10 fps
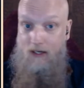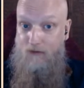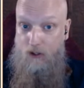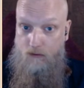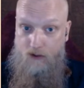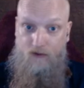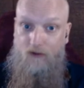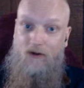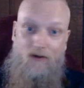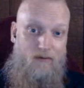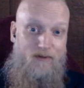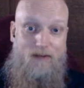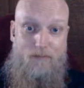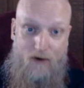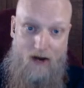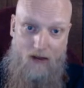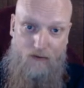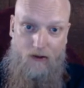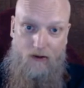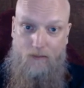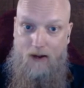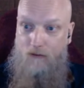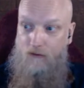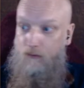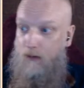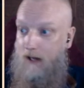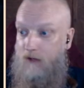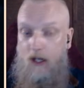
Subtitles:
Even in Christian times, they would say prayers at these boundaries, whereas